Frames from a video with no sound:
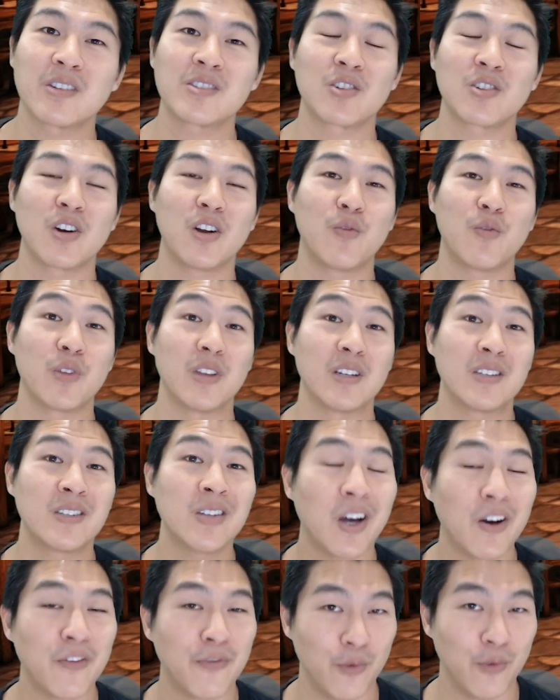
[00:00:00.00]
we're going to start off with a
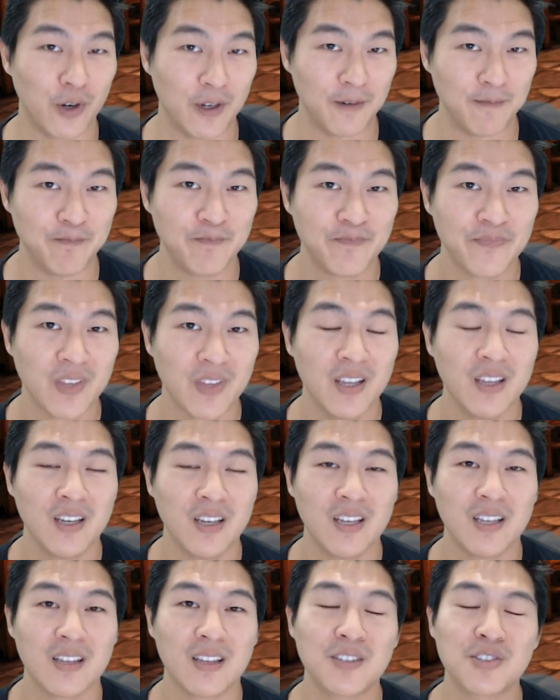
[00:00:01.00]
tough one.
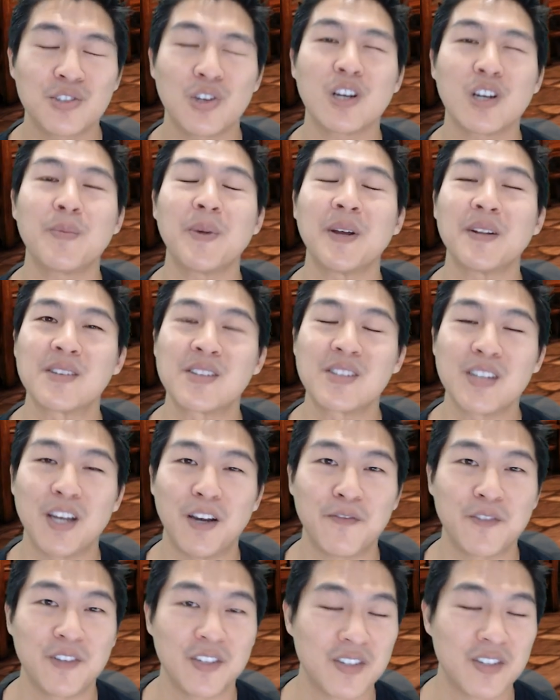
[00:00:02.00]
Let's talk about
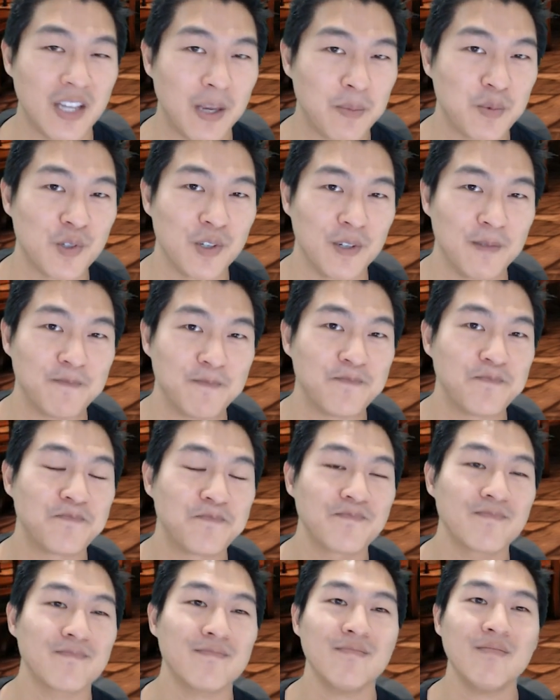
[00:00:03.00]
self-deception.
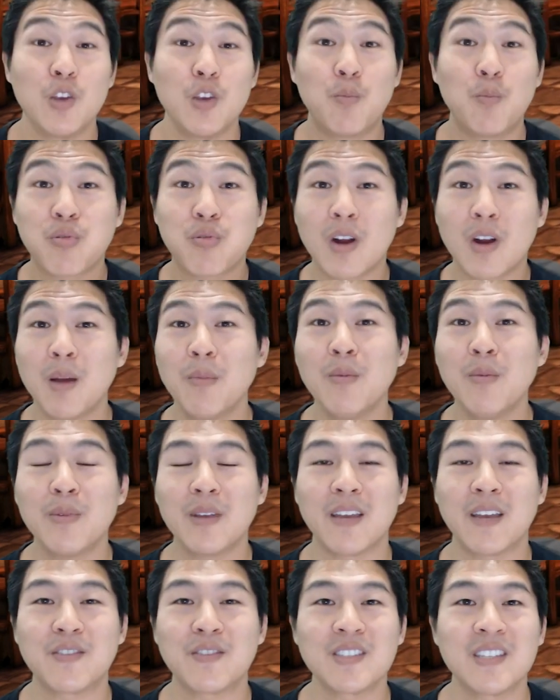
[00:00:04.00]
You
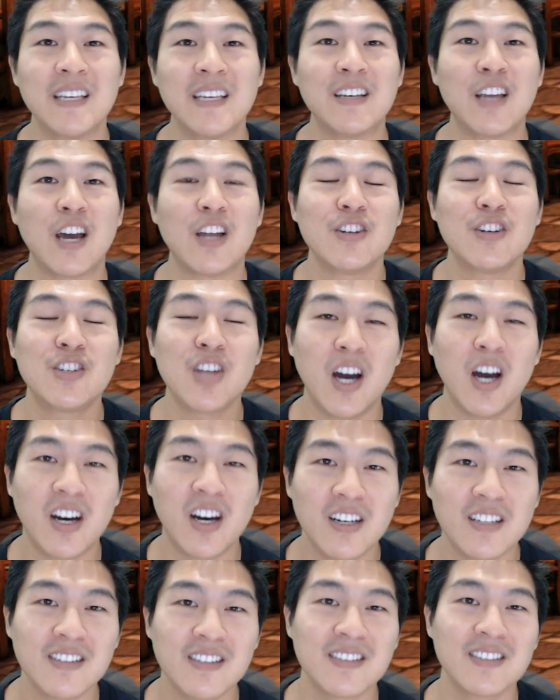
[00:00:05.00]
probably have seen
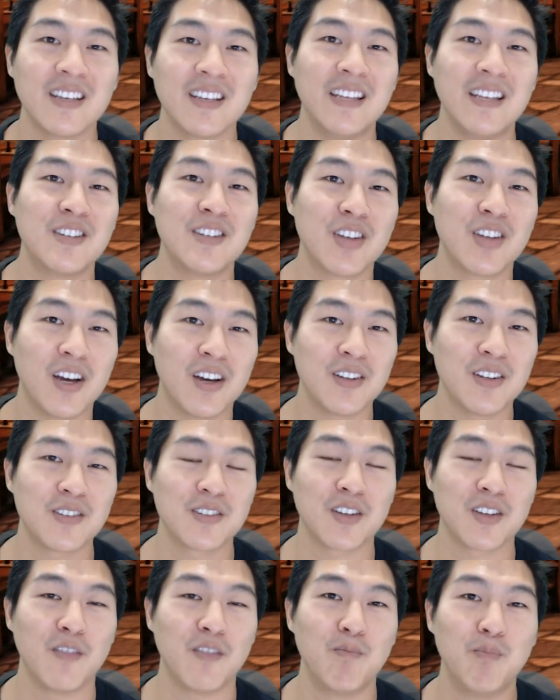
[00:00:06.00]
tons and
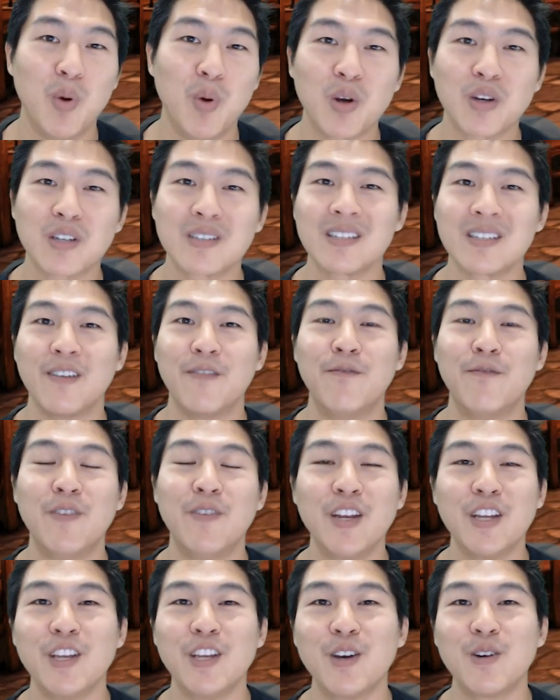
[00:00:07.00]
tons of books,
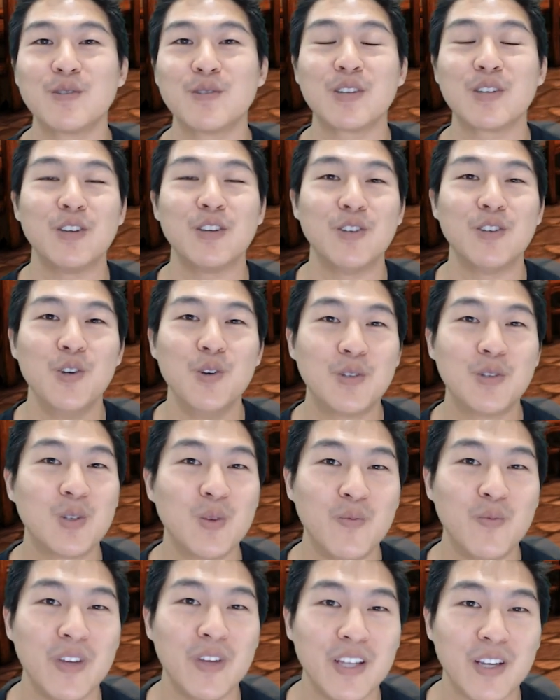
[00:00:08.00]
videos,
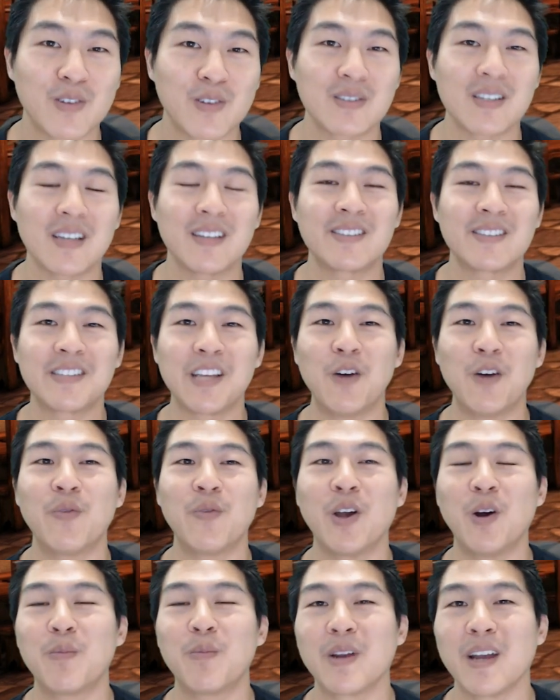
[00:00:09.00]
YouTube videos,
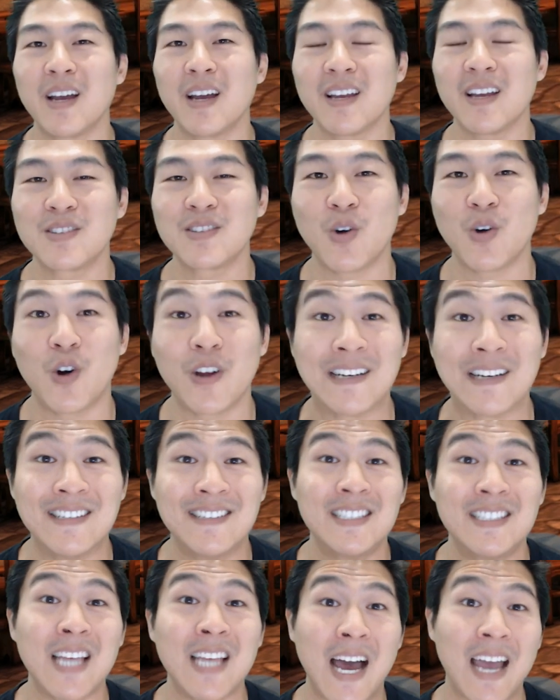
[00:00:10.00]
self-help guides
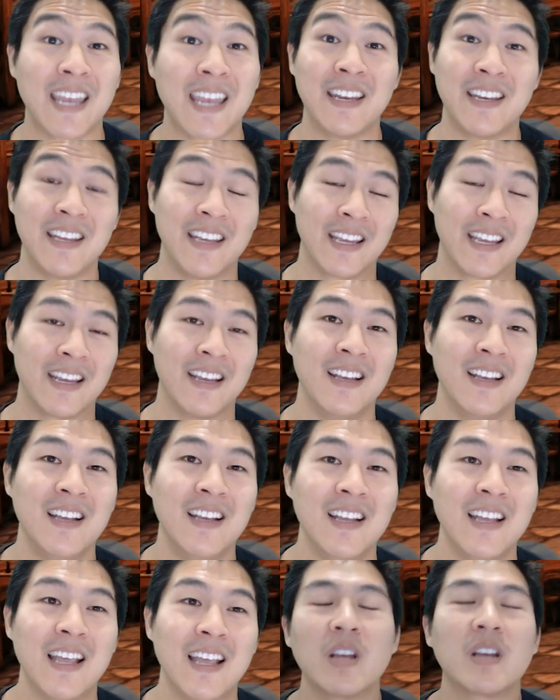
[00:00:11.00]
on dieting.
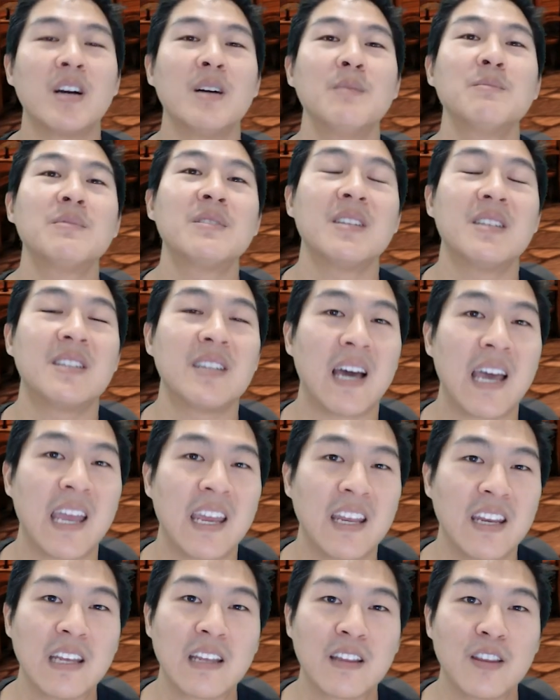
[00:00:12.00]
When it comes to
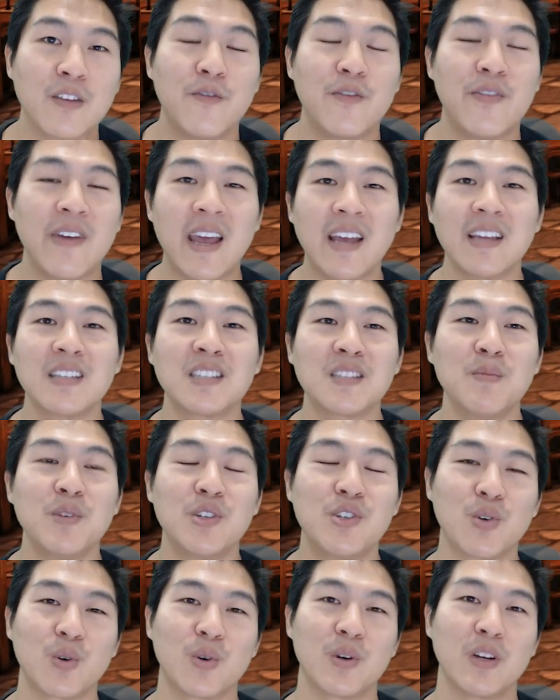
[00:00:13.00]
dieting, the vast
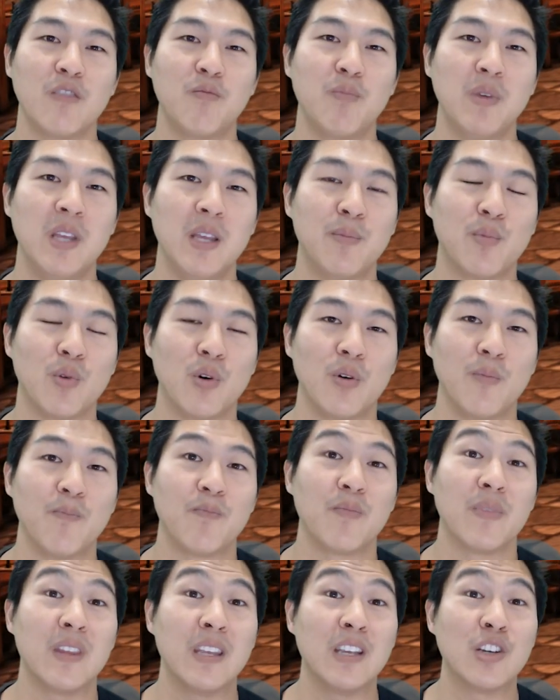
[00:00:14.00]
majority of
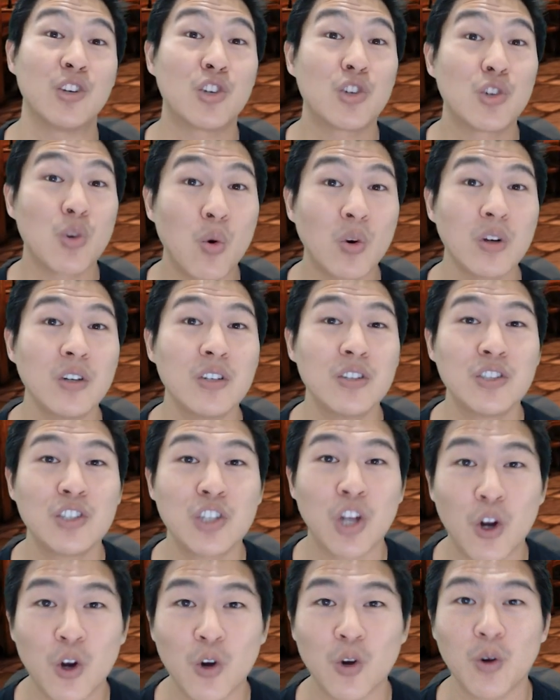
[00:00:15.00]
people, the
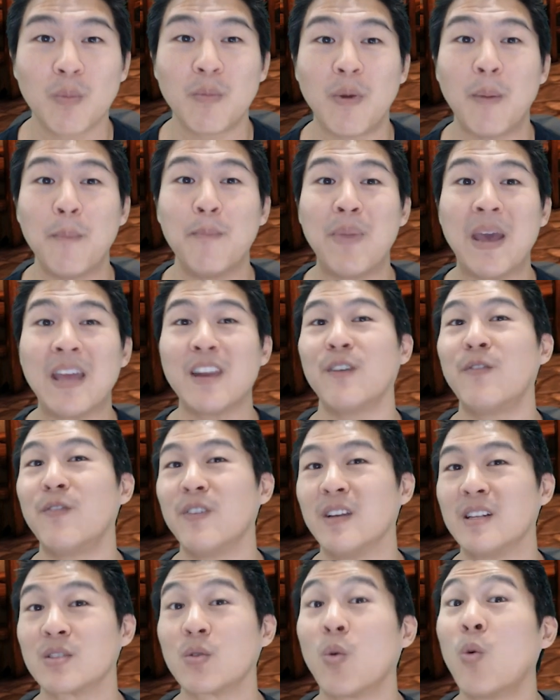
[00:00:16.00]
short-term
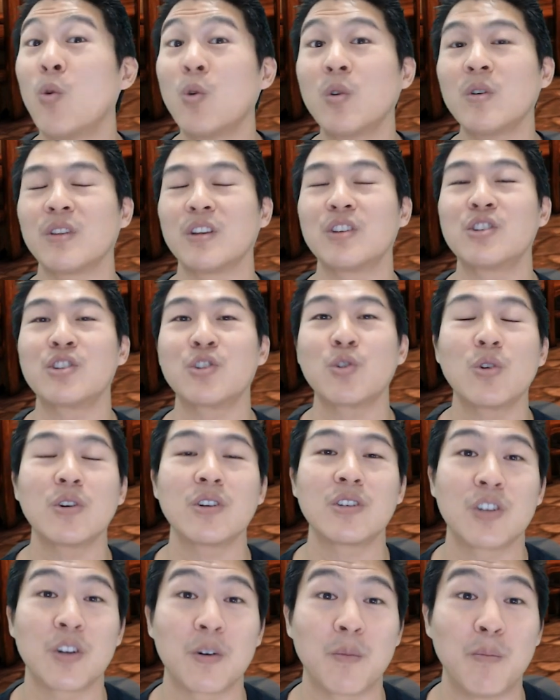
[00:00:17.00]
benefits or the
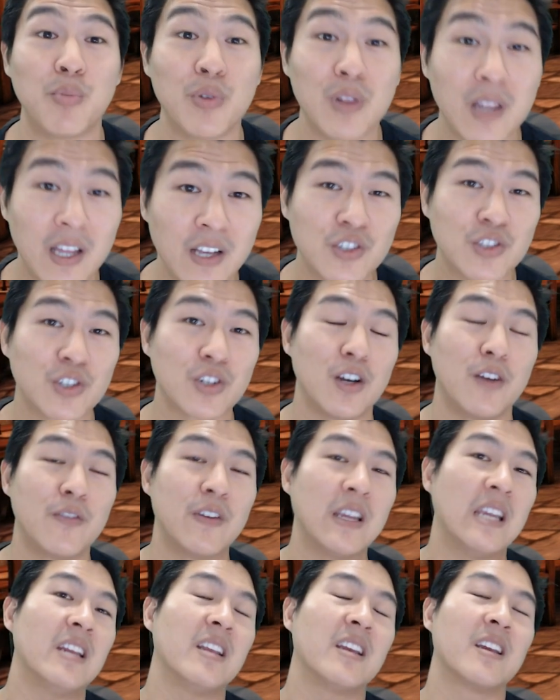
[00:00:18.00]
short-term pleasure
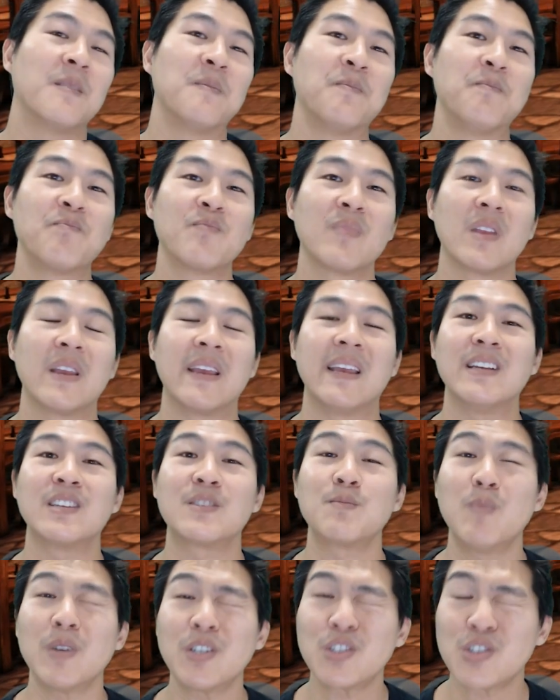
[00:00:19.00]
of eating
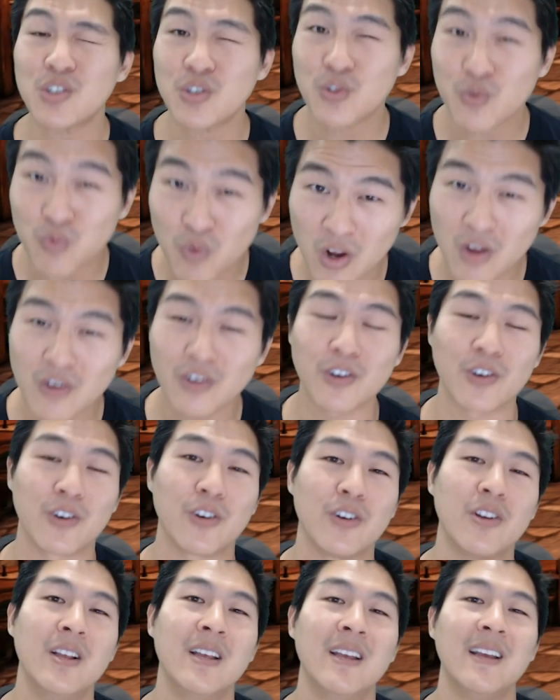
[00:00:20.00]
is much
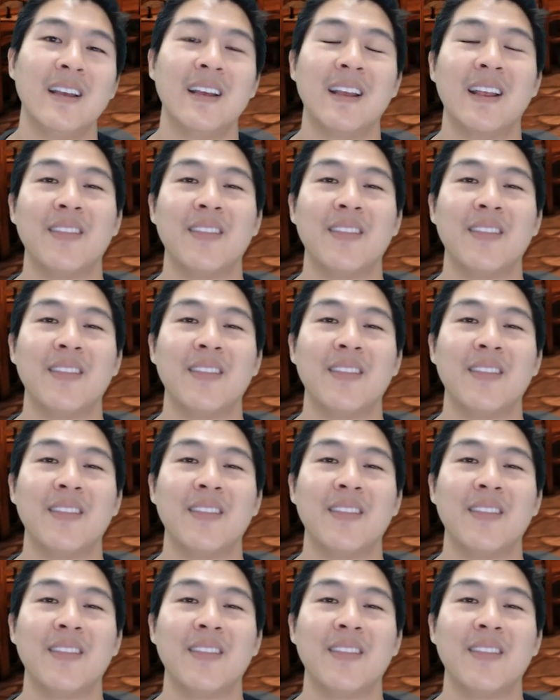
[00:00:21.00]
stronger